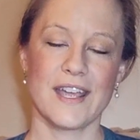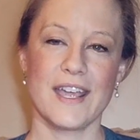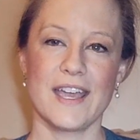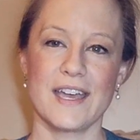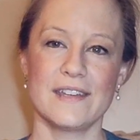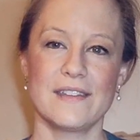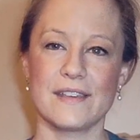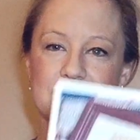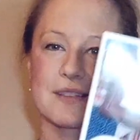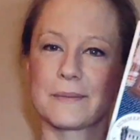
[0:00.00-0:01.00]
and
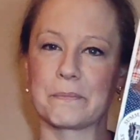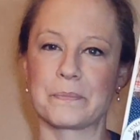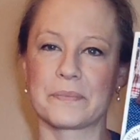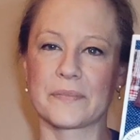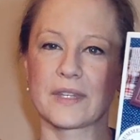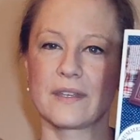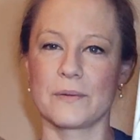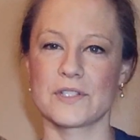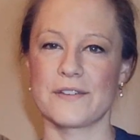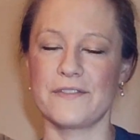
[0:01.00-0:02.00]
this,
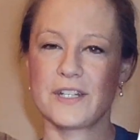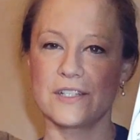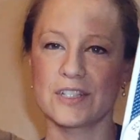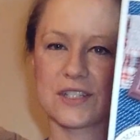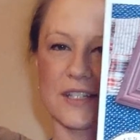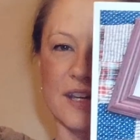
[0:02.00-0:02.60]
which I finished,